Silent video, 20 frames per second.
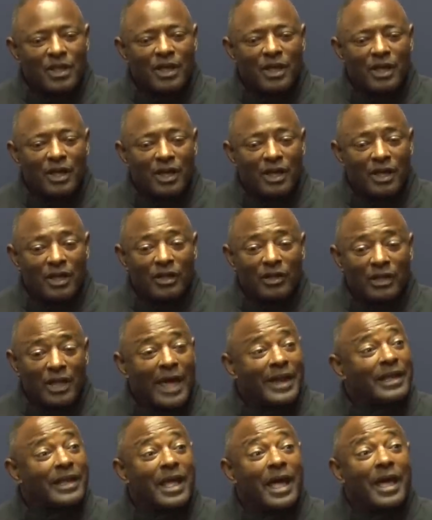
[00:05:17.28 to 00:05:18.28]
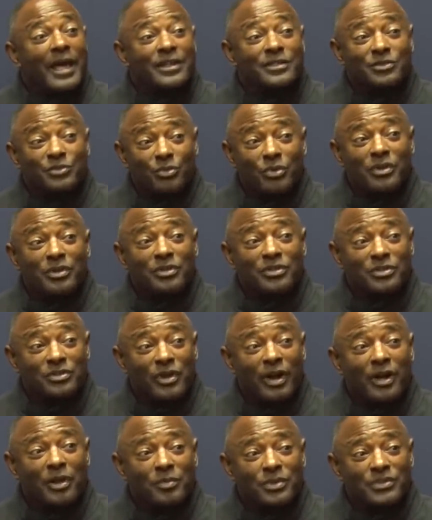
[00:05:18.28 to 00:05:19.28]
Uh, a lot of guys were in the
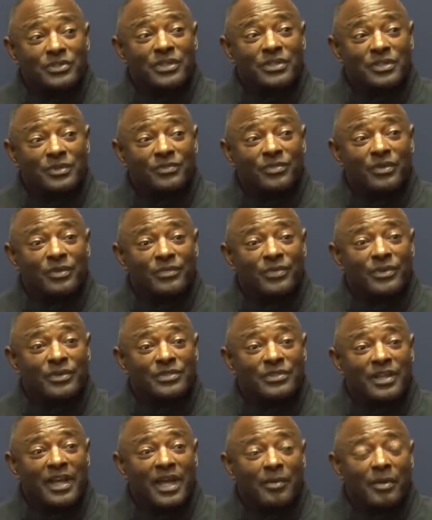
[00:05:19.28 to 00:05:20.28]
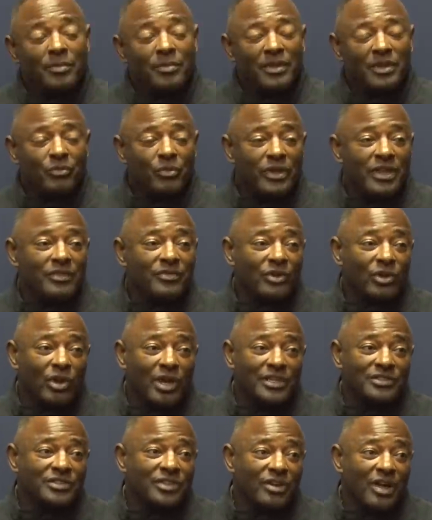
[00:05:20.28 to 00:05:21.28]
starting position for the first time. I mean, we even
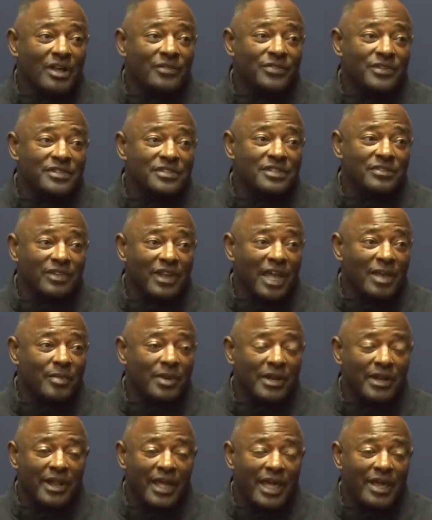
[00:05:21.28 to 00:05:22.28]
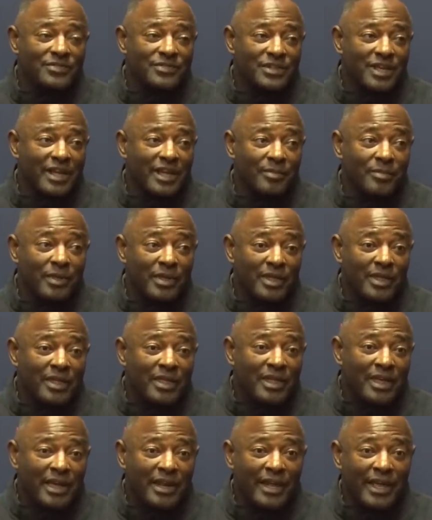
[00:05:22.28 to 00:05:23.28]
lost an offensive lineman at halftime
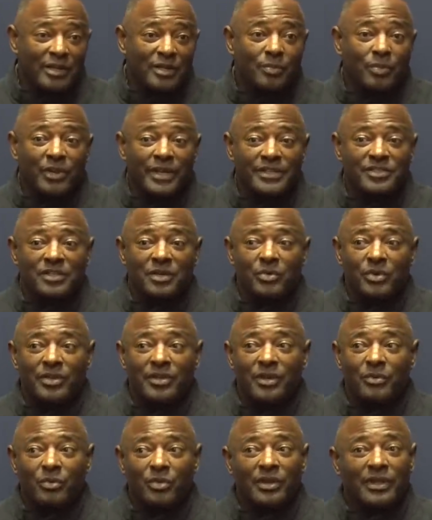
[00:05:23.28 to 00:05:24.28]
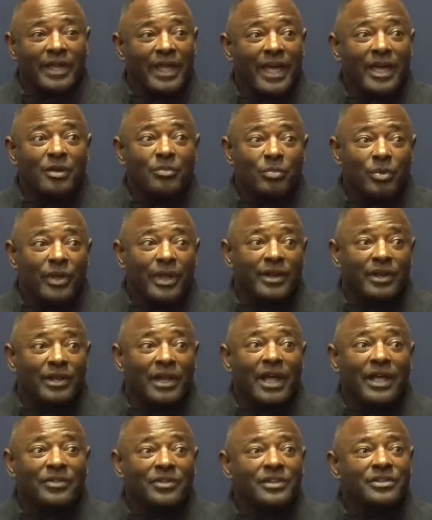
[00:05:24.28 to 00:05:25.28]
and had to play someone that really hadn't played a
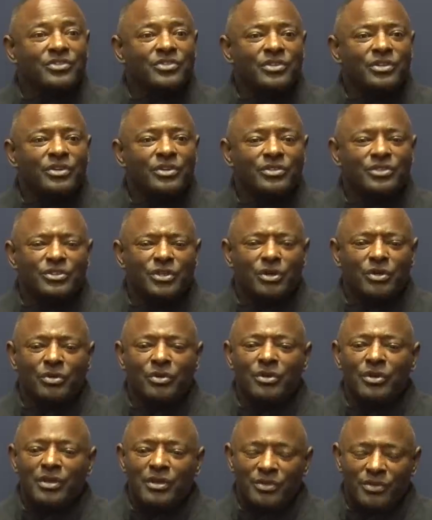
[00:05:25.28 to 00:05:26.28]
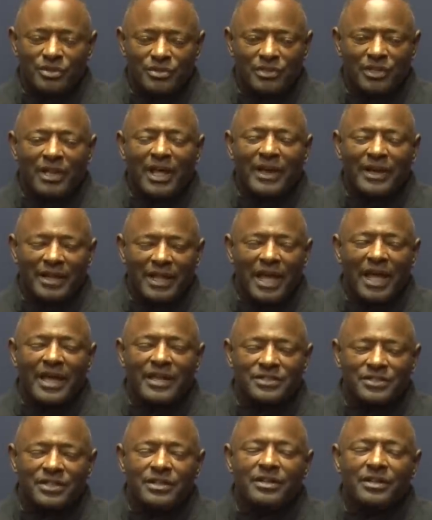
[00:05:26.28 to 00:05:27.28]
lot this year. So there's a lot of
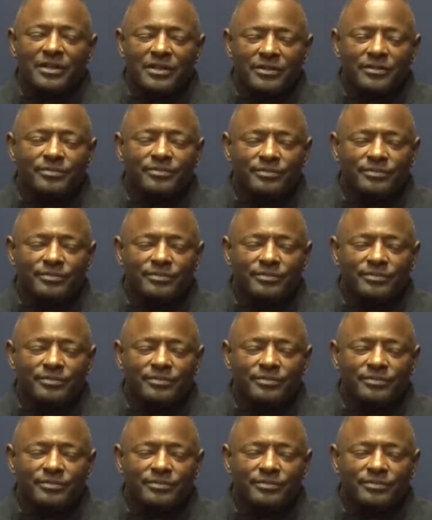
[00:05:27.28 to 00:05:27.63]
guys in there.